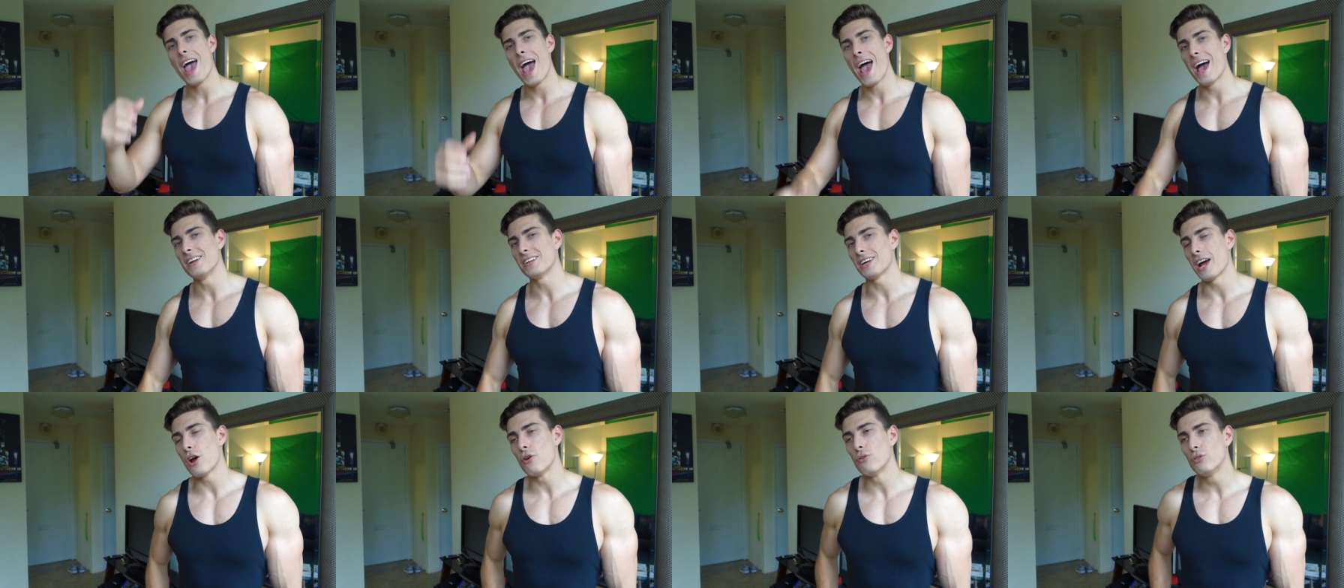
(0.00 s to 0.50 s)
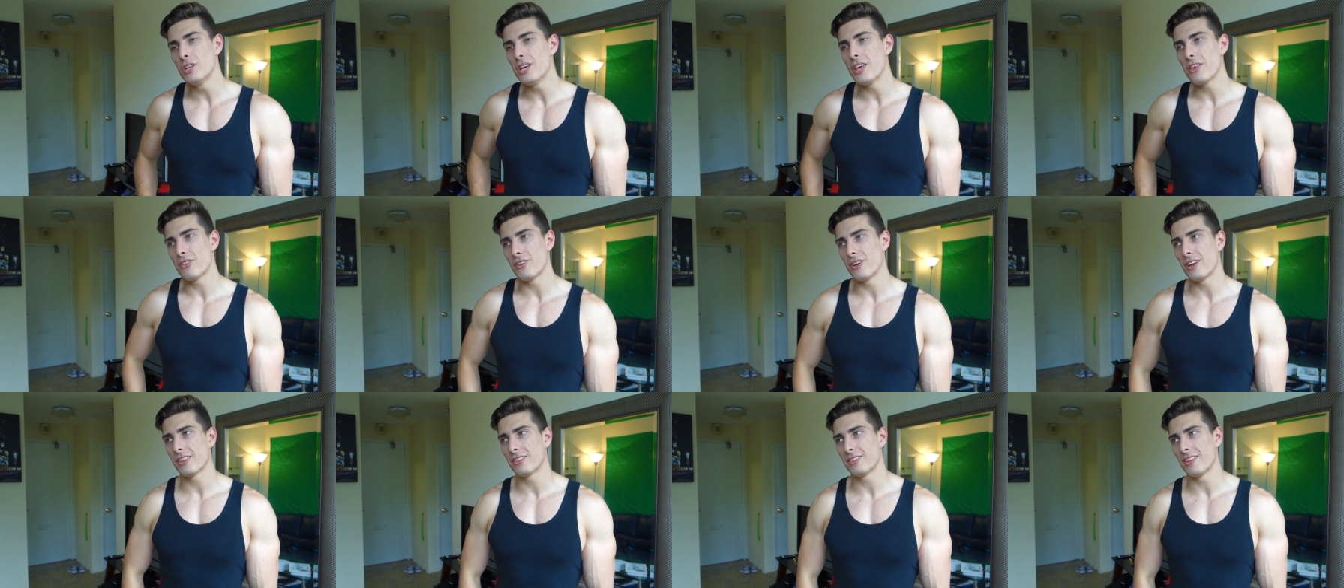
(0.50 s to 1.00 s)
And I really
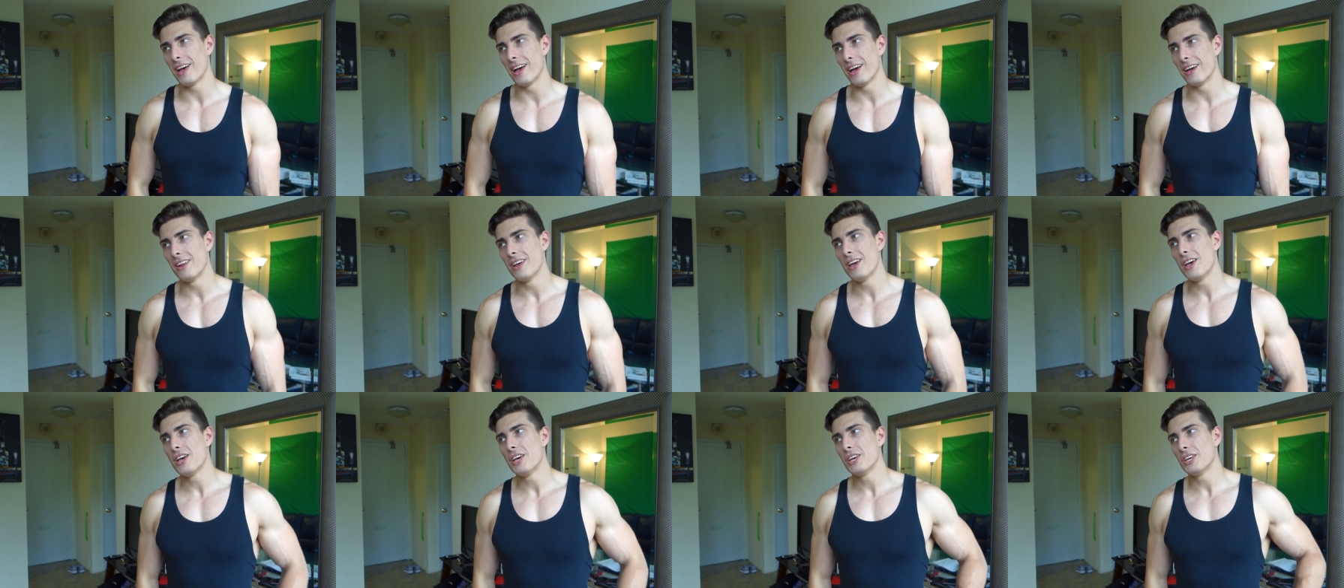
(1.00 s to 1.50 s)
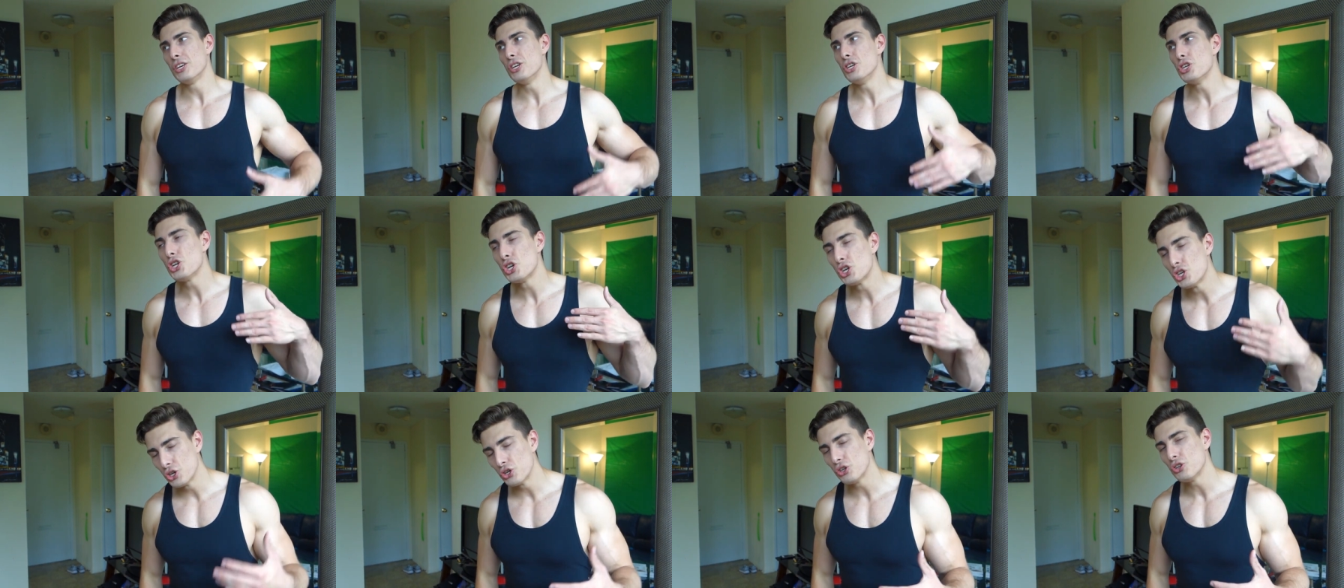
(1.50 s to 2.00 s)
think that he
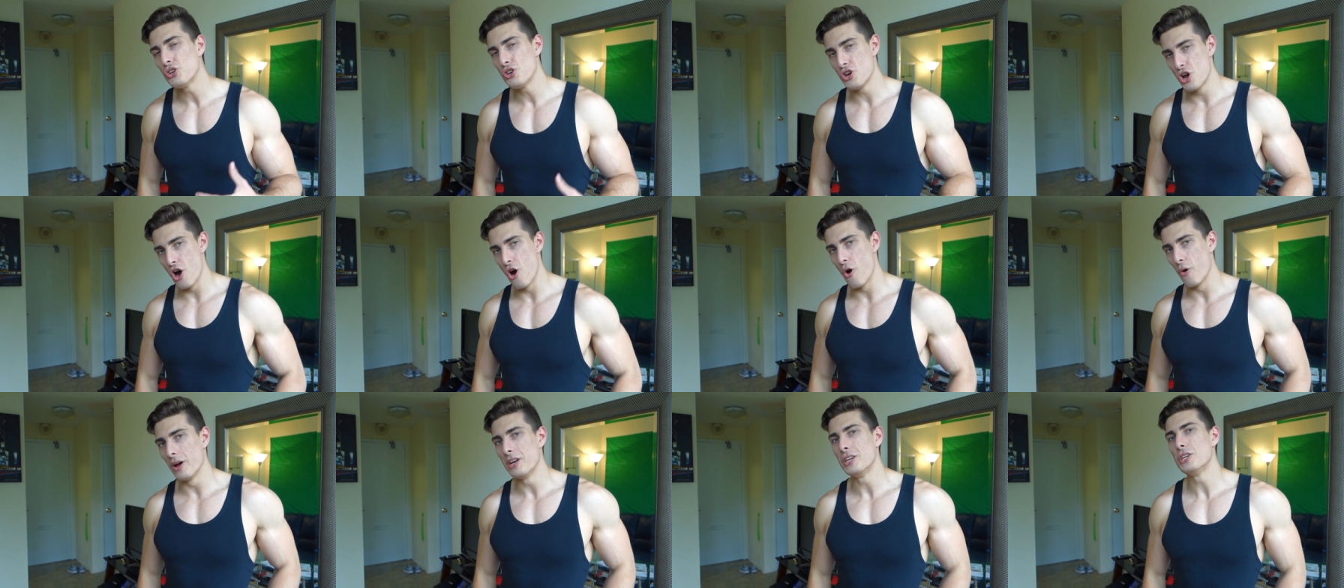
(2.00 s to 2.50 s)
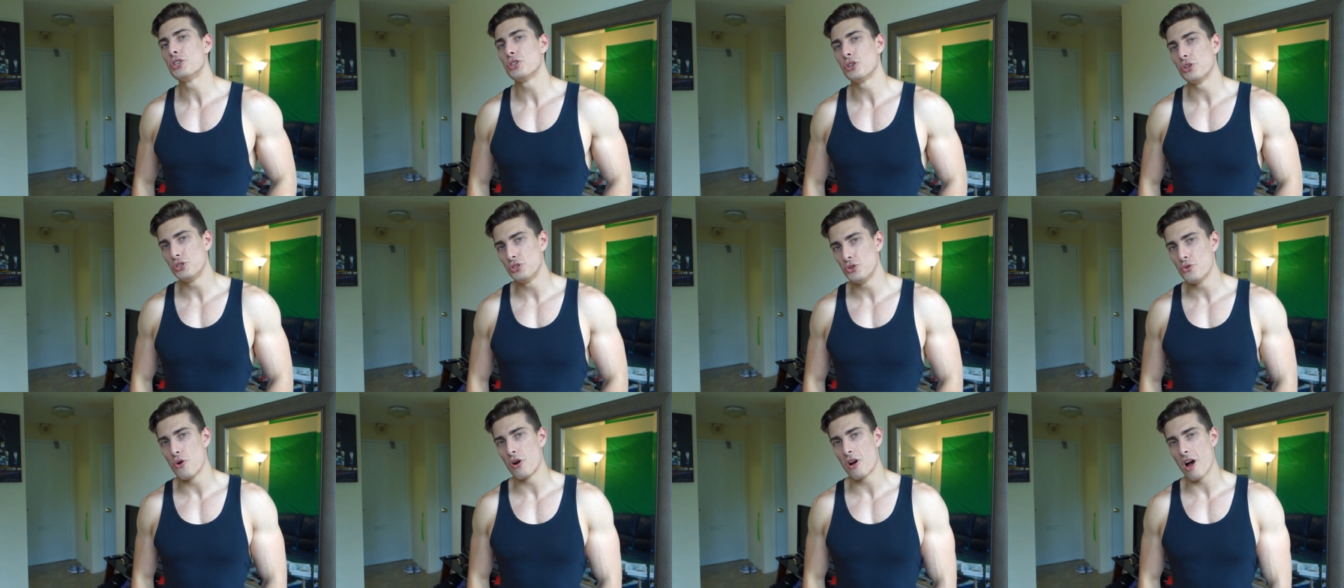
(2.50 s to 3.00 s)
should go and he should
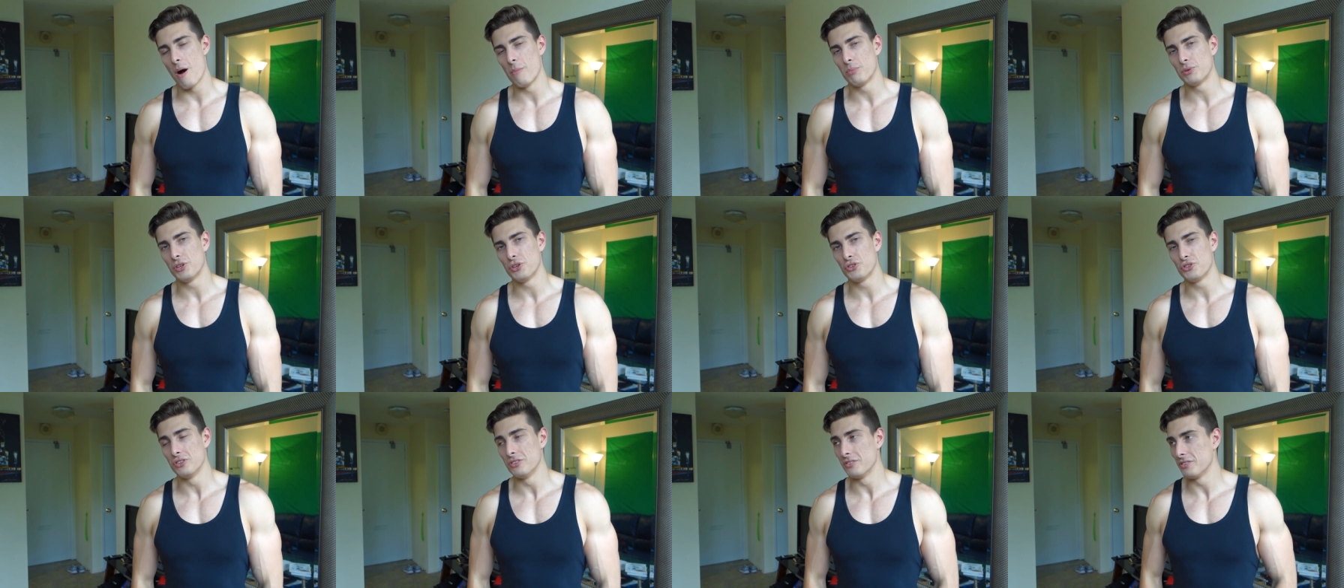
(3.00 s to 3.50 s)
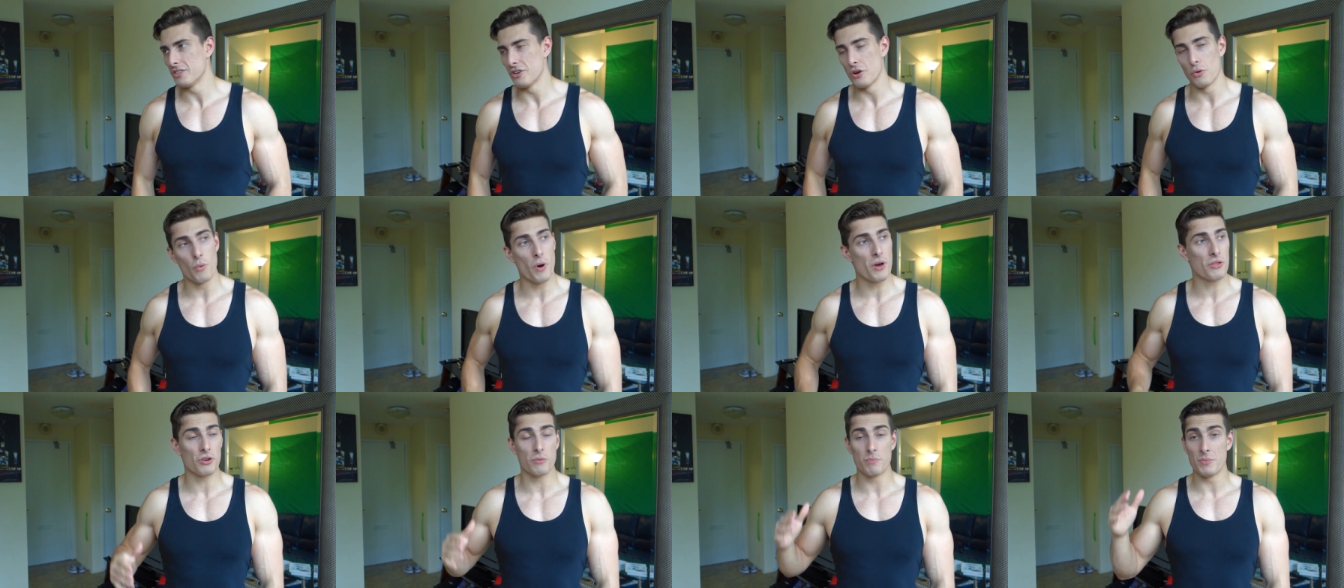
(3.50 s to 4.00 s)
do a competition,
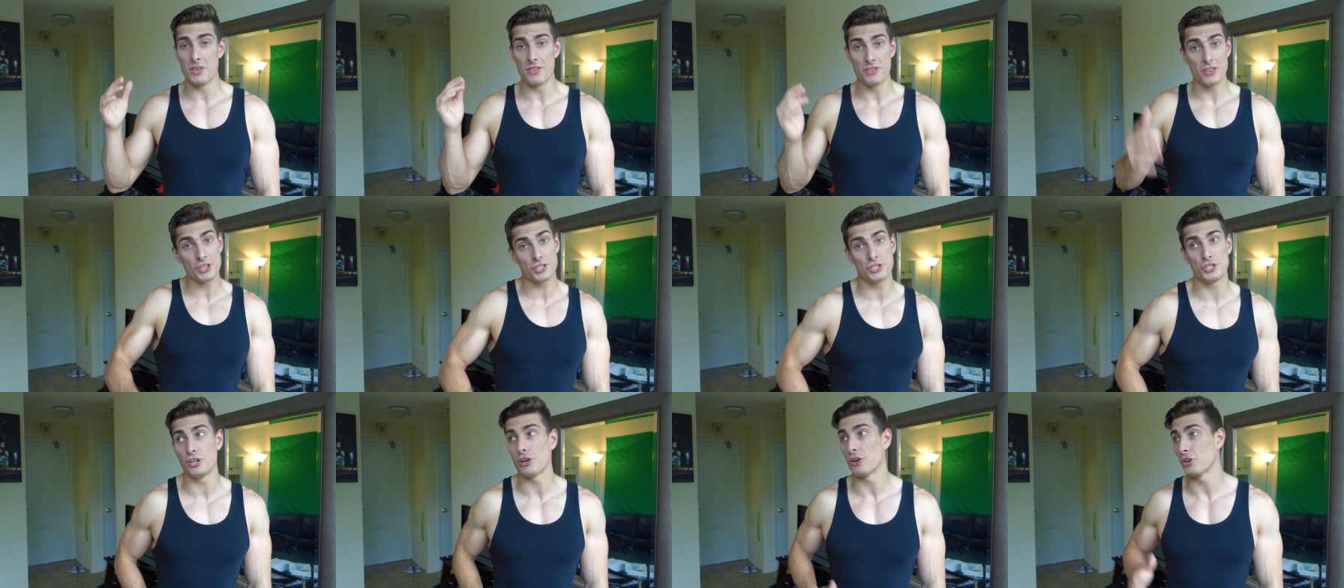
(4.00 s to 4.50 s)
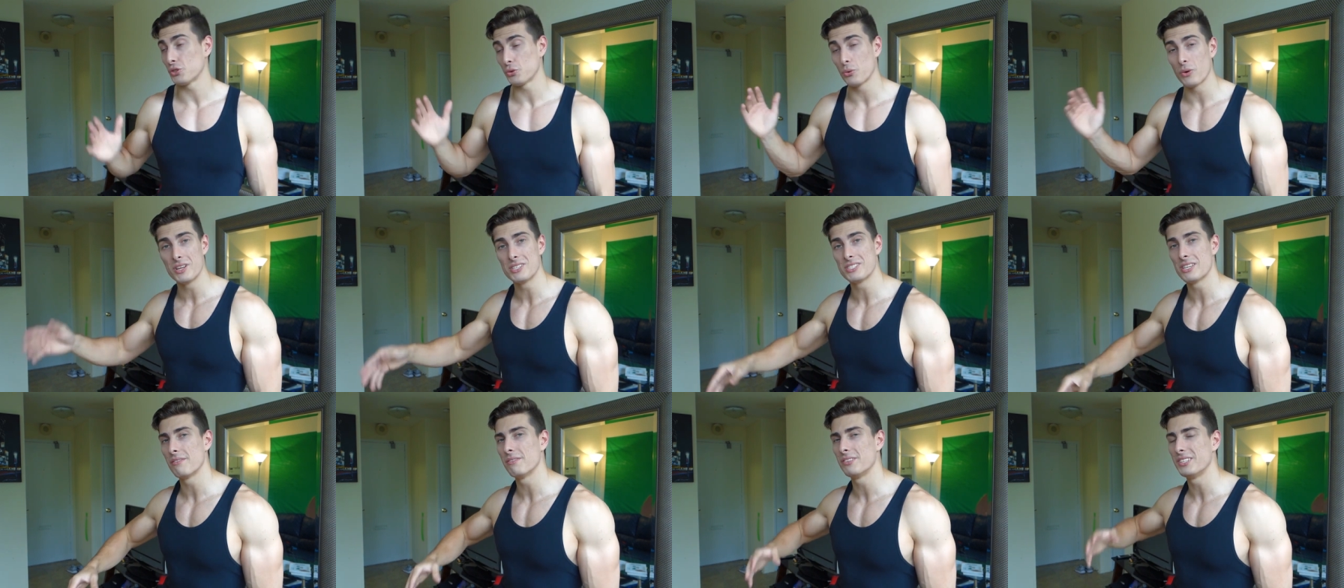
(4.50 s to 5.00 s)
whether it be this year or
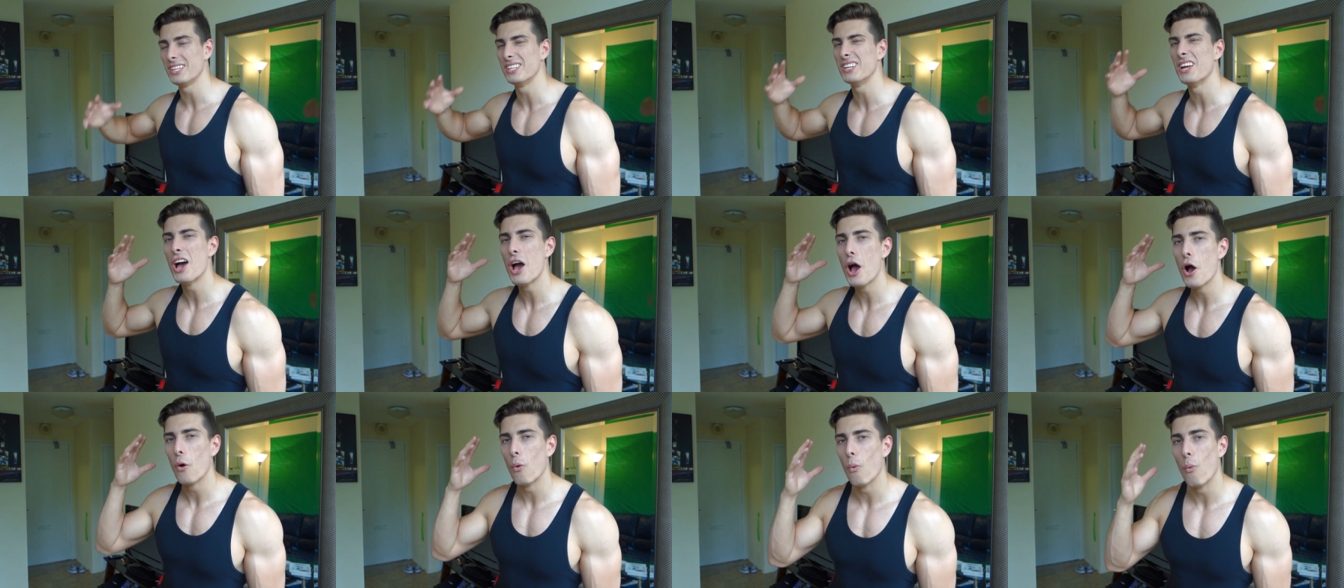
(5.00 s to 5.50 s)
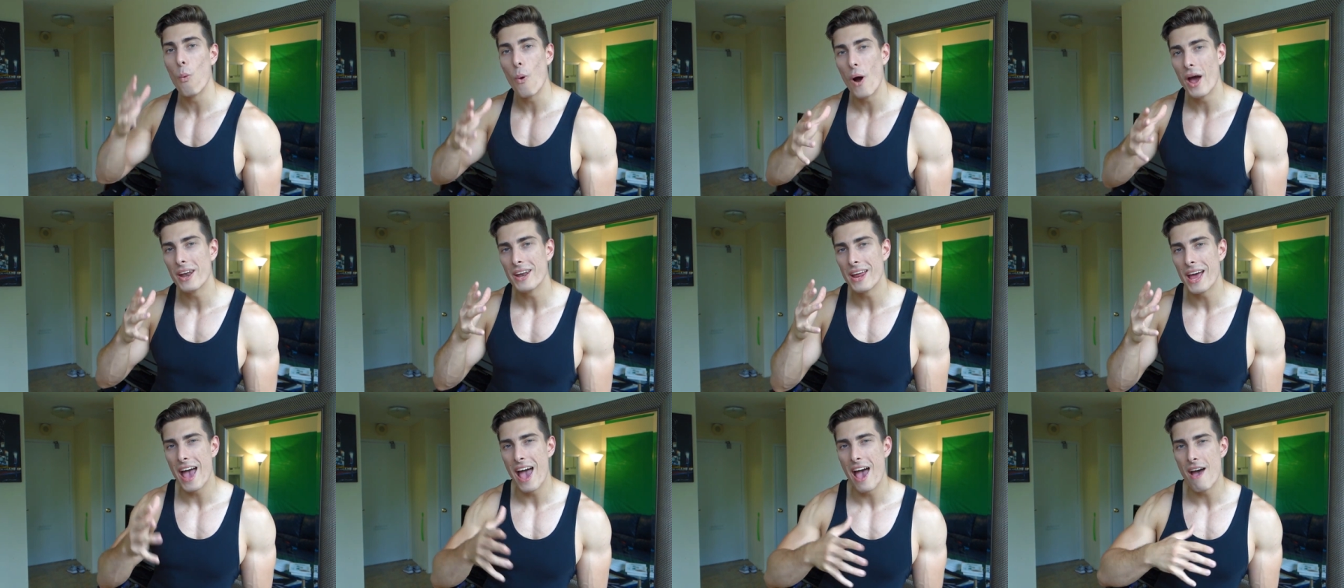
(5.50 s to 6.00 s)
2017,
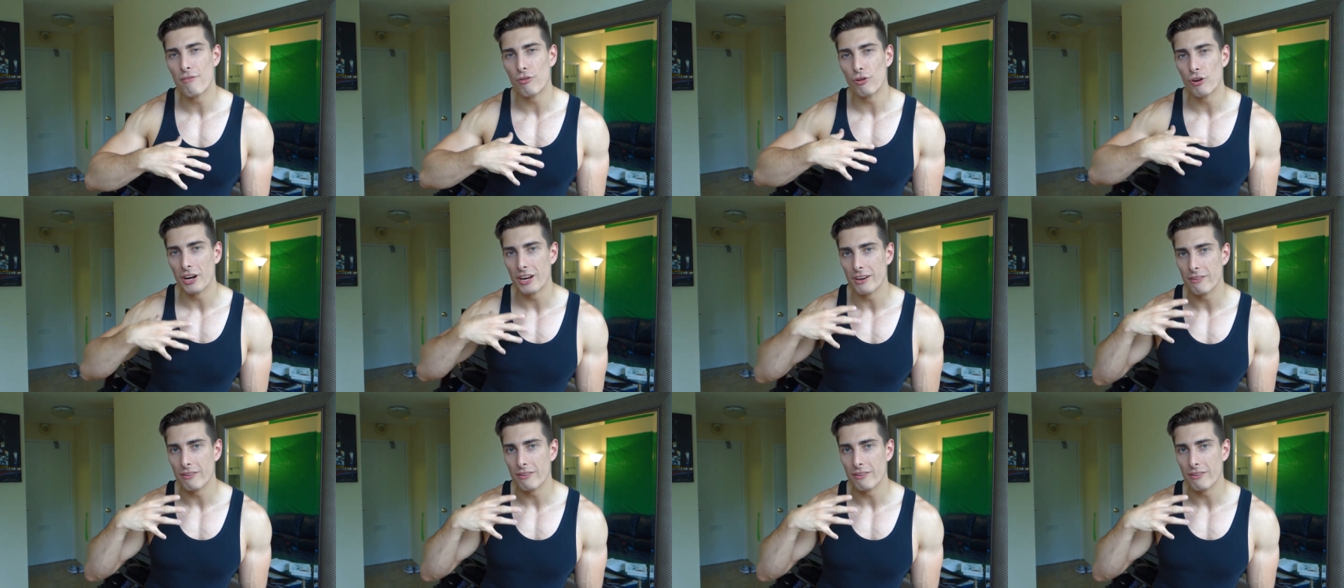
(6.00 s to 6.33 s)
whenever.